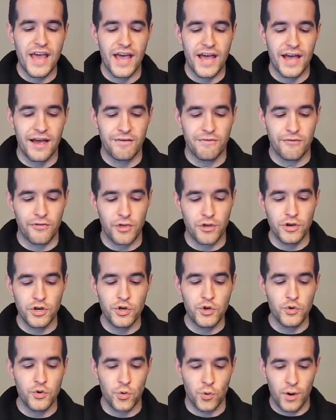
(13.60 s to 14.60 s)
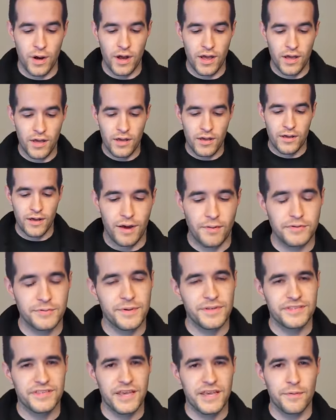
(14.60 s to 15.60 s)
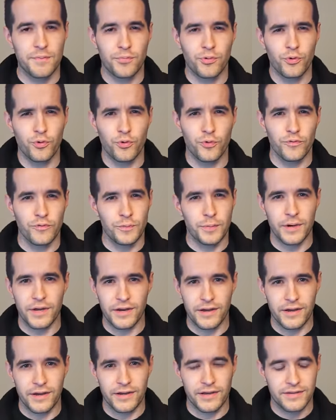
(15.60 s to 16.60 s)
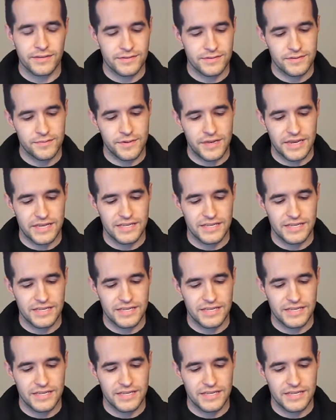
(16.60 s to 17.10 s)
have the new I was about to say improved, but I guess, I mean,